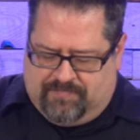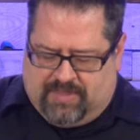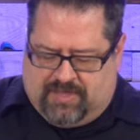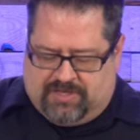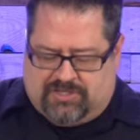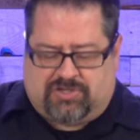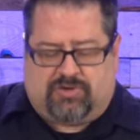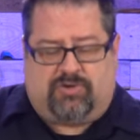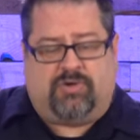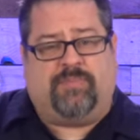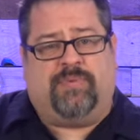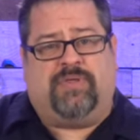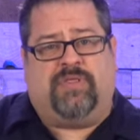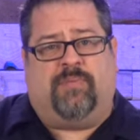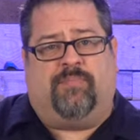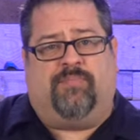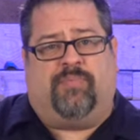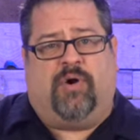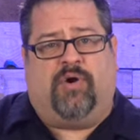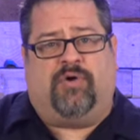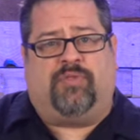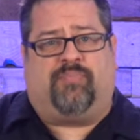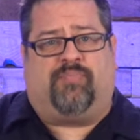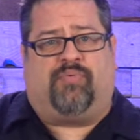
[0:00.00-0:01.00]
showing me that
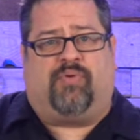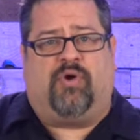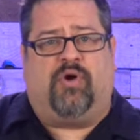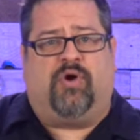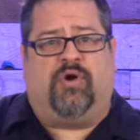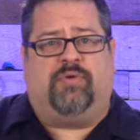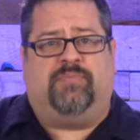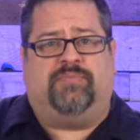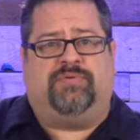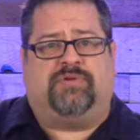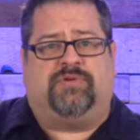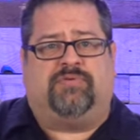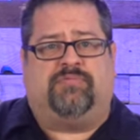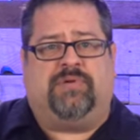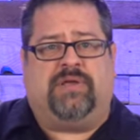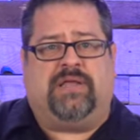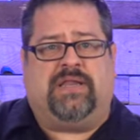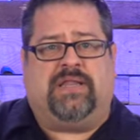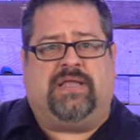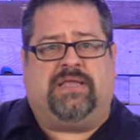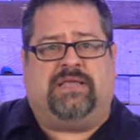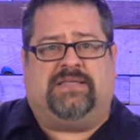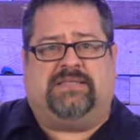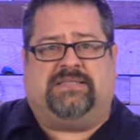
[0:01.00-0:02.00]
both probes are
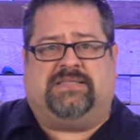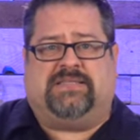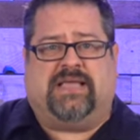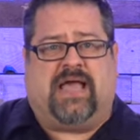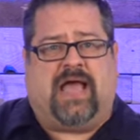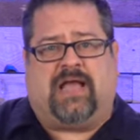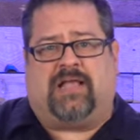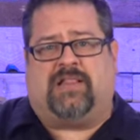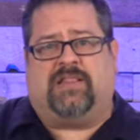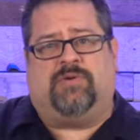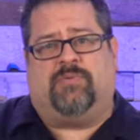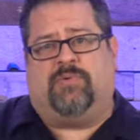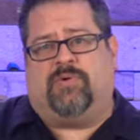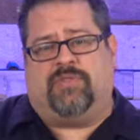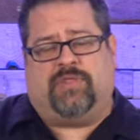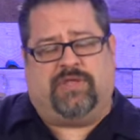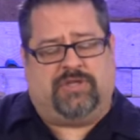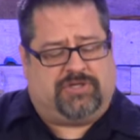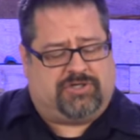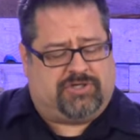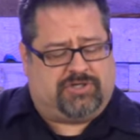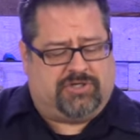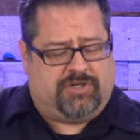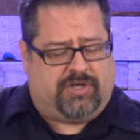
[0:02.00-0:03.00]
reading exactly where
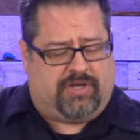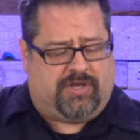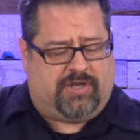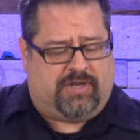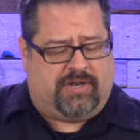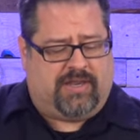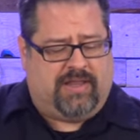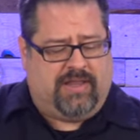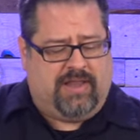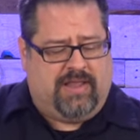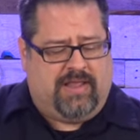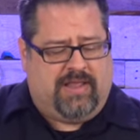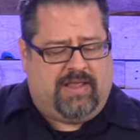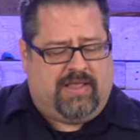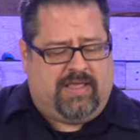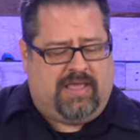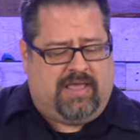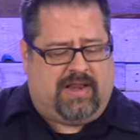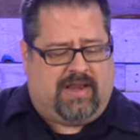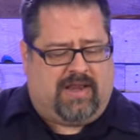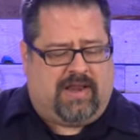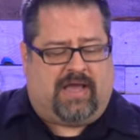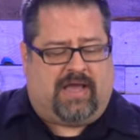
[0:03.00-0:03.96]
they should in an